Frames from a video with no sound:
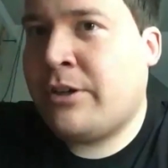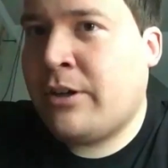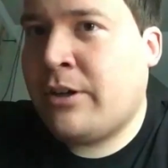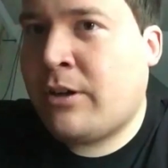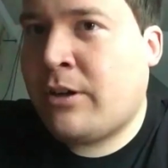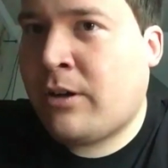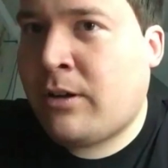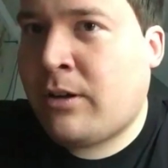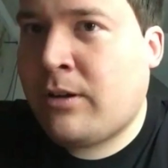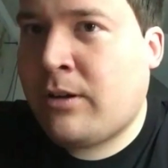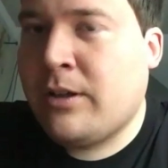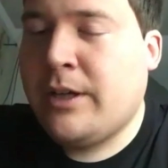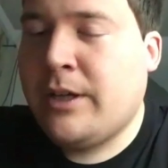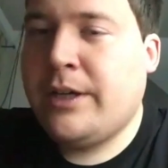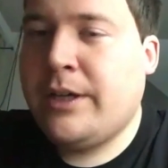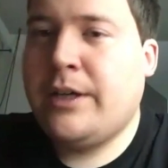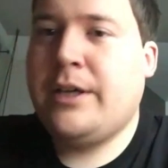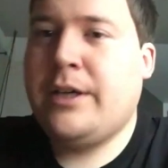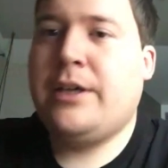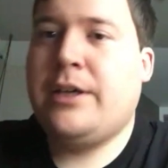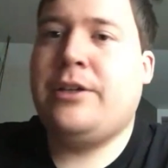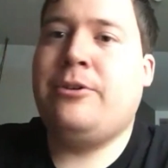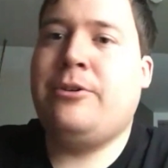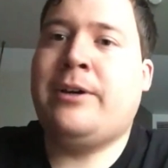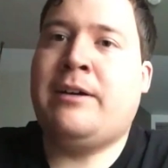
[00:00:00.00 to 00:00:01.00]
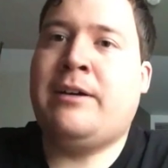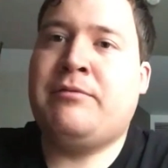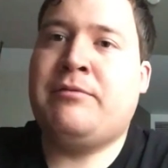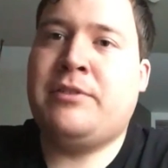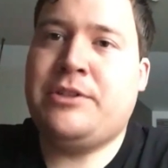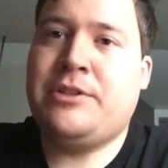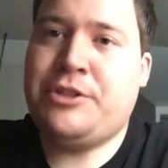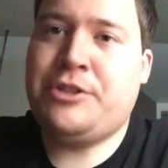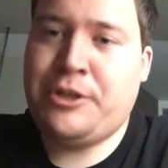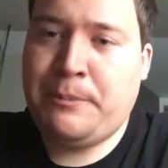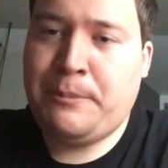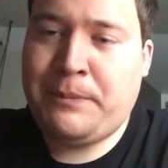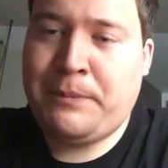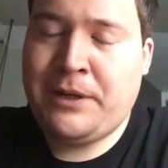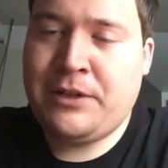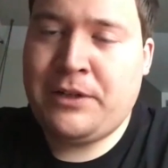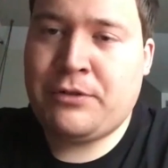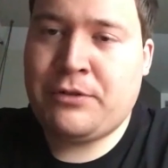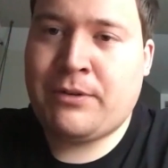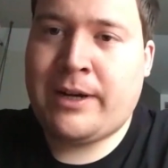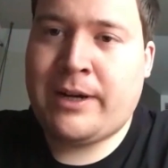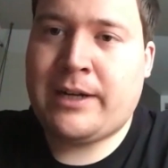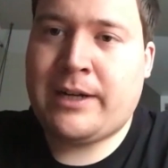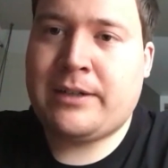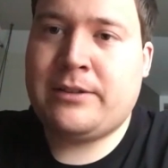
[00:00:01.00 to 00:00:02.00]
you can call. You have the
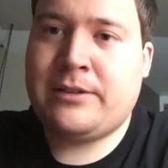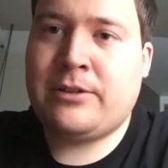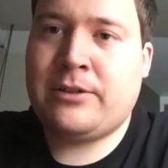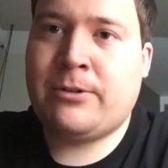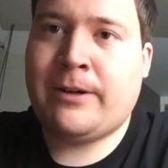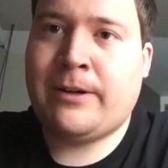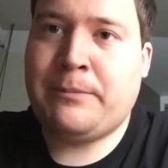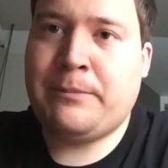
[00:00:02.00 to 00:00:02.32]
GP track, the